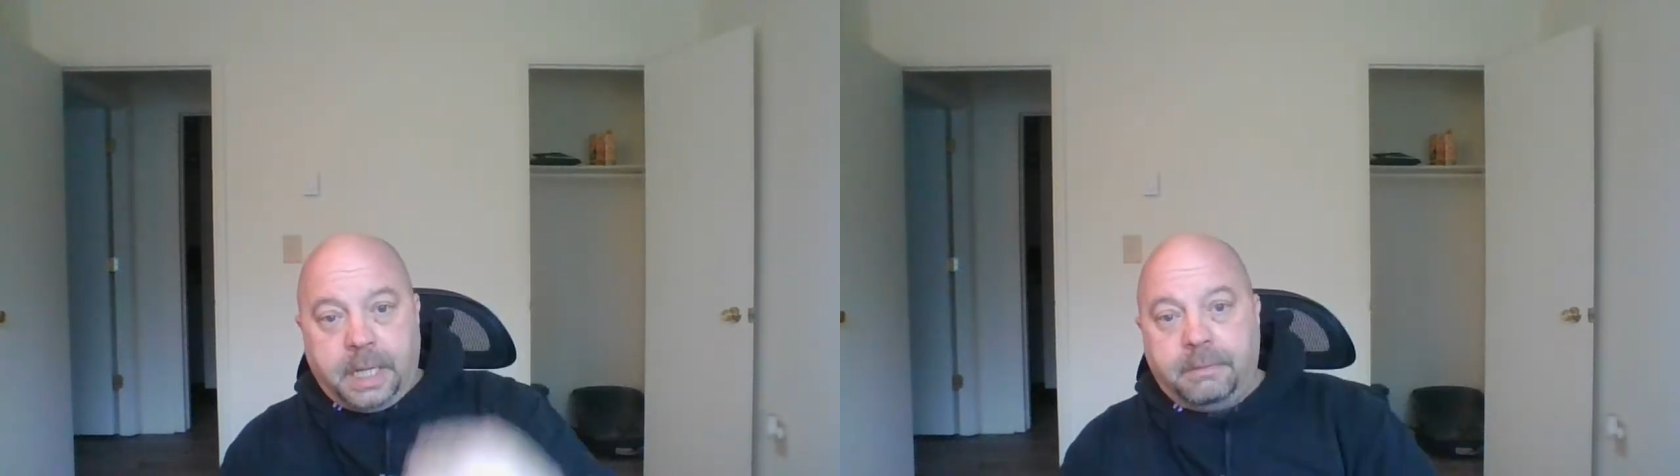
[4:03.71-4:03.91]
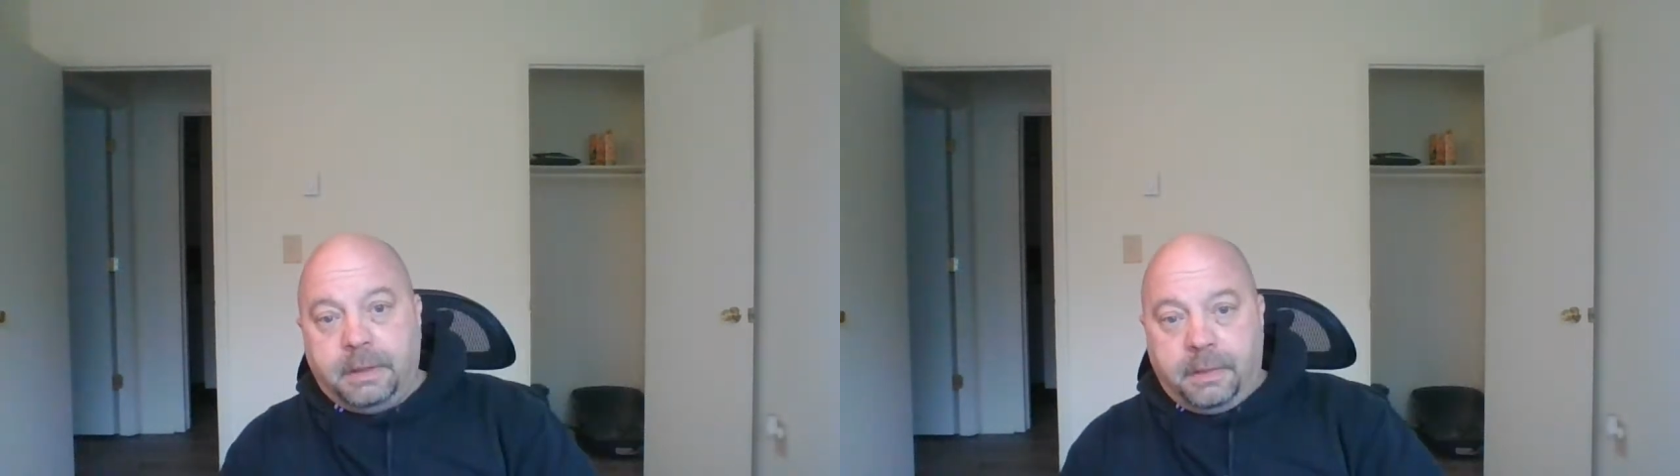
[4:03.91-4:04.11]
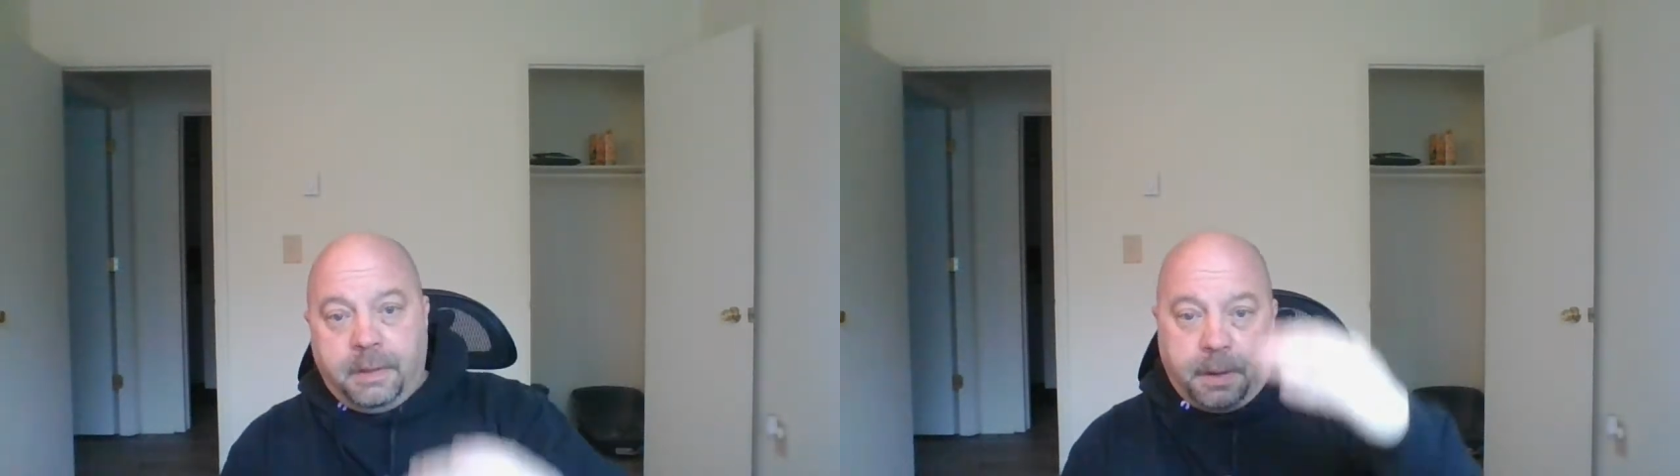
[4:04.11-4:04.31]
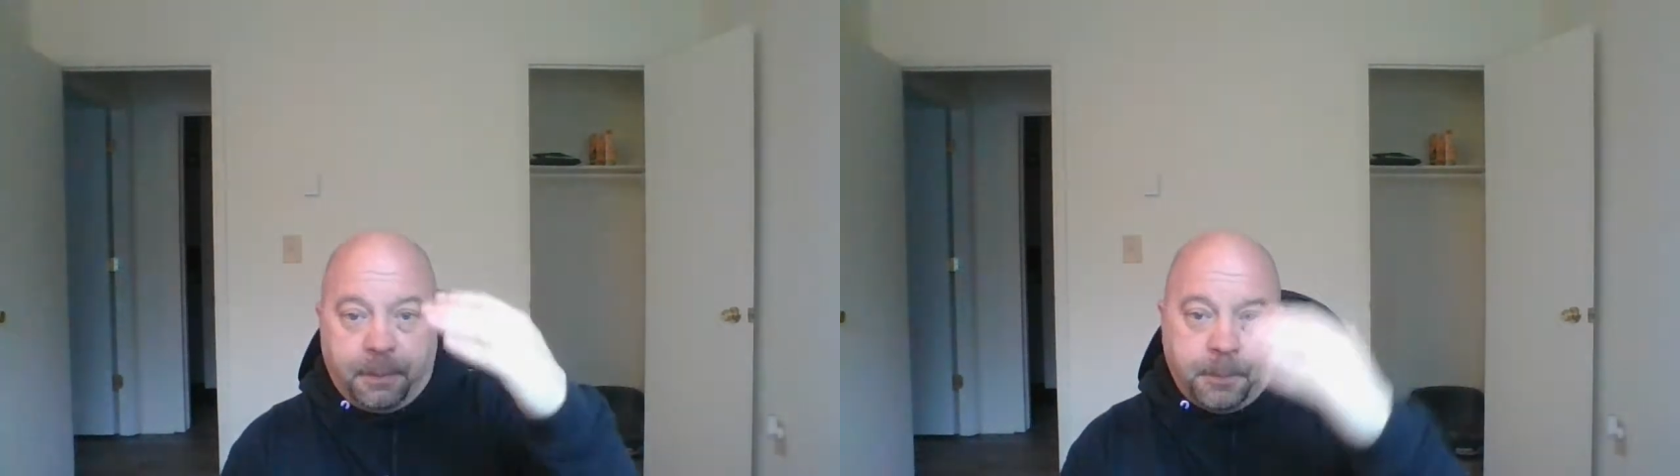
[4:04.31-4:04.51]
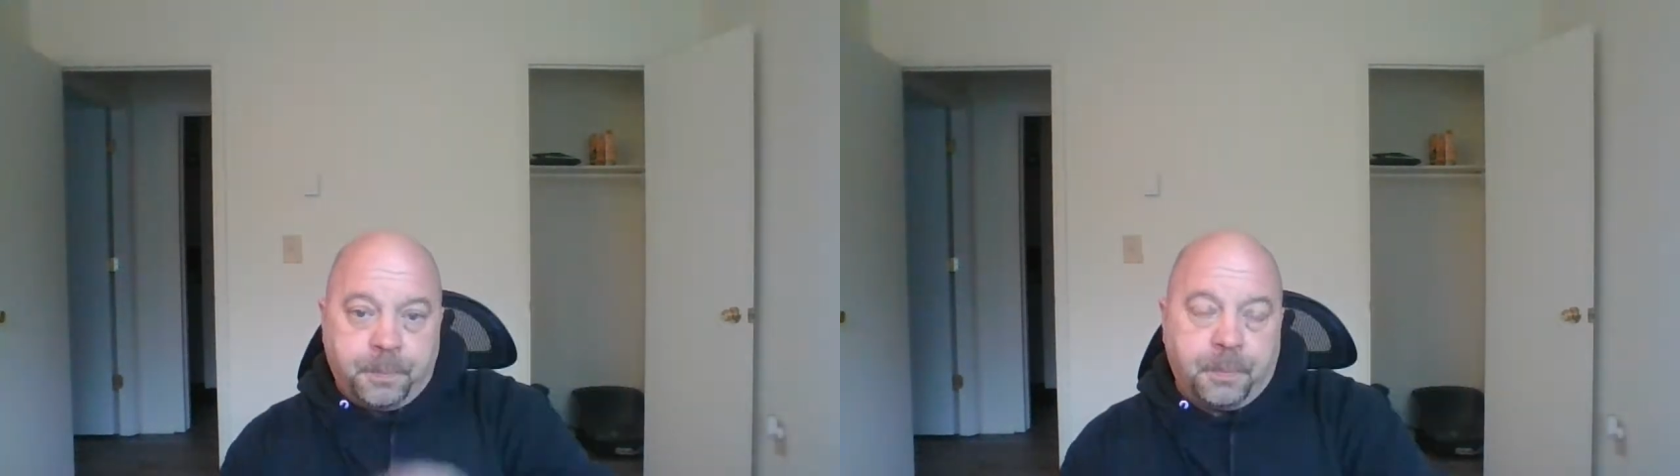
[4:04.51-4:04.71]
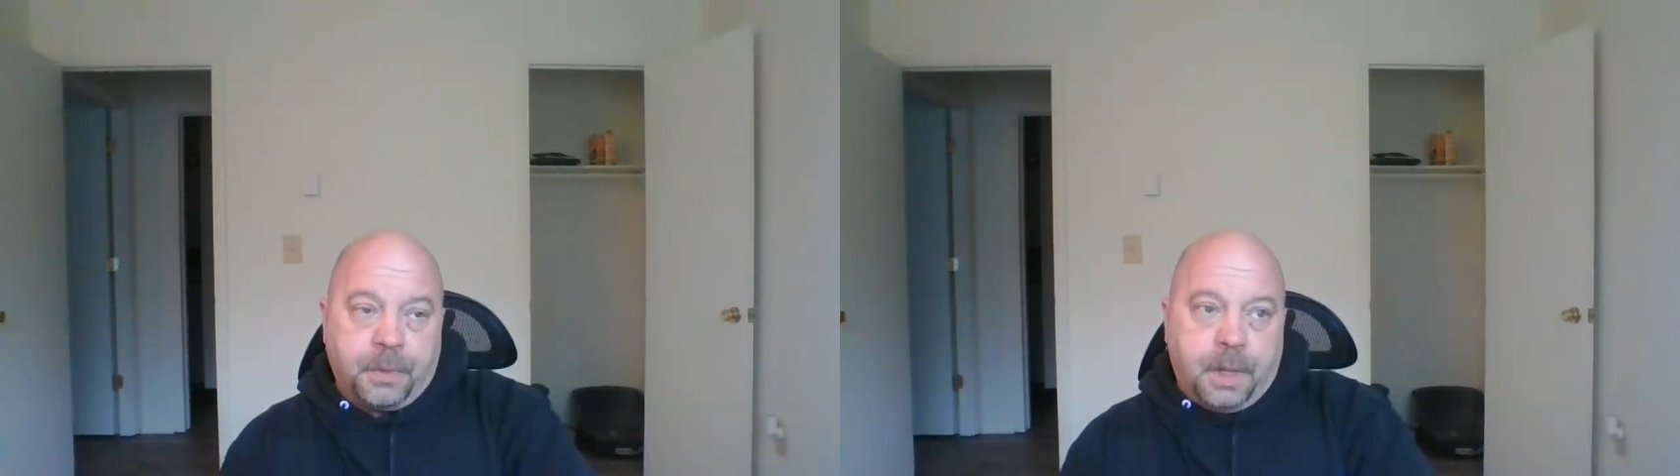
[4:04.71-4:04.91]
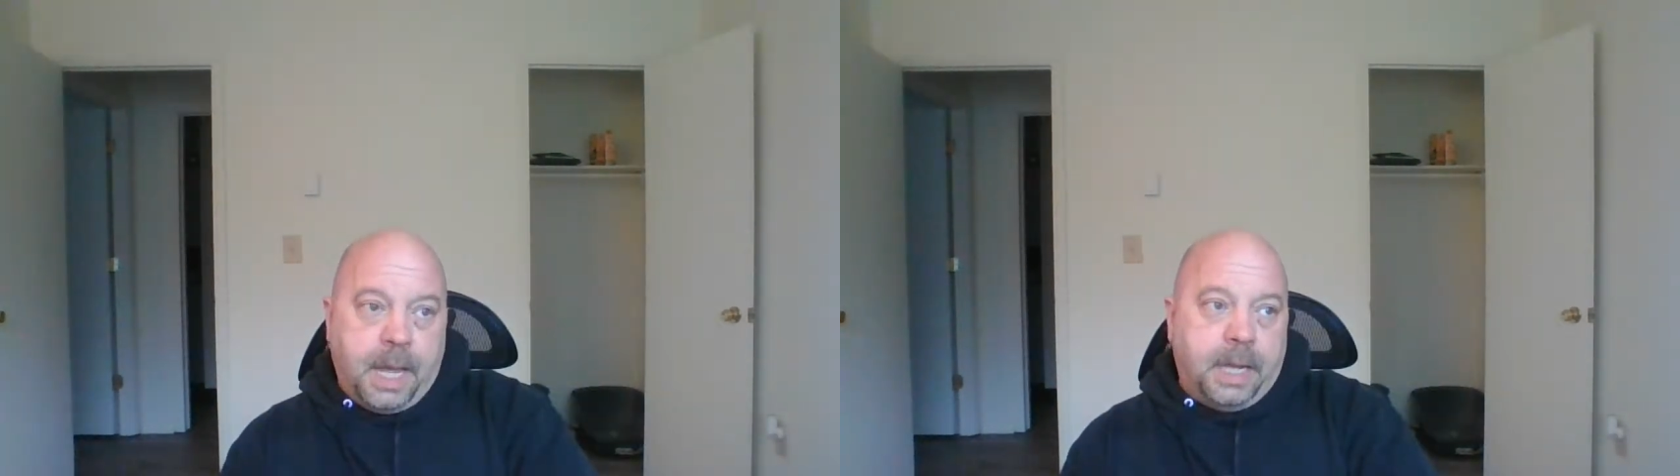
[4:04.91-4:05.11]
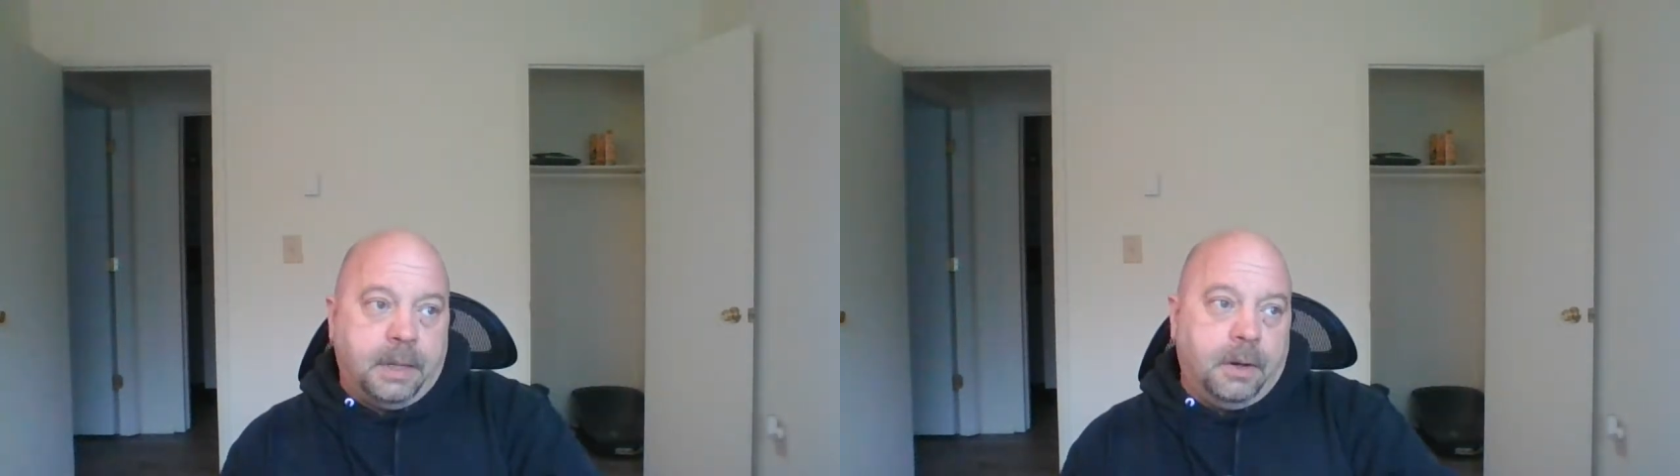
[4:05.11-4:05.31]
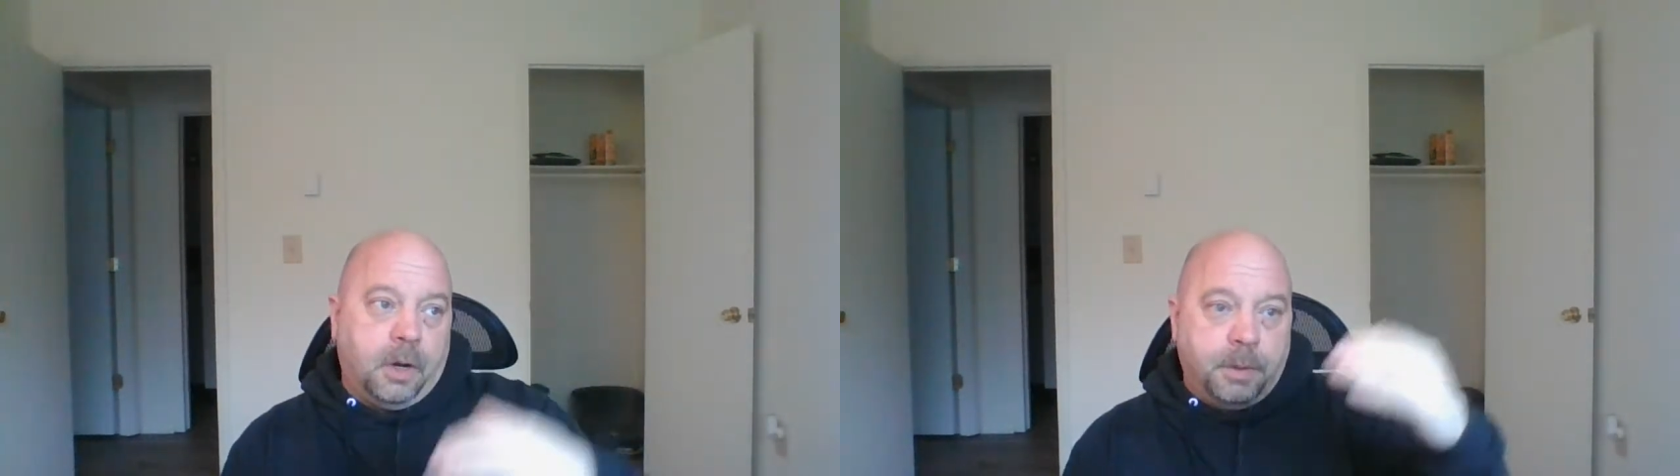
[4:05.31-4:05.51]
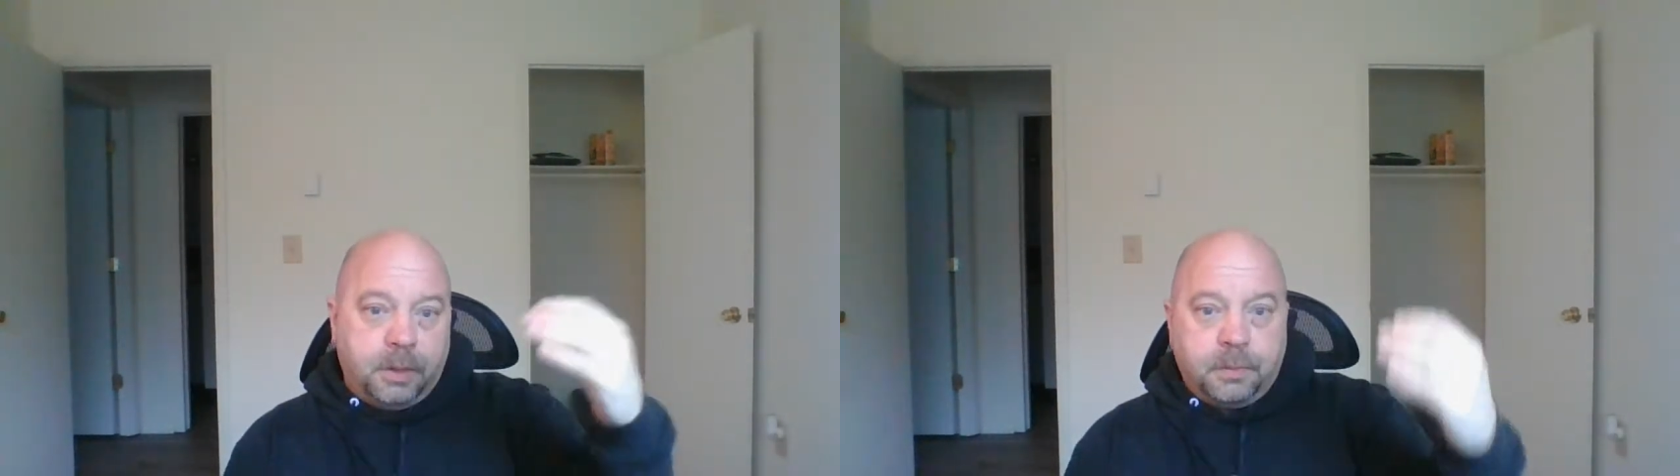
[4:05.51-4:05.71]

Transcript: everything at Arby's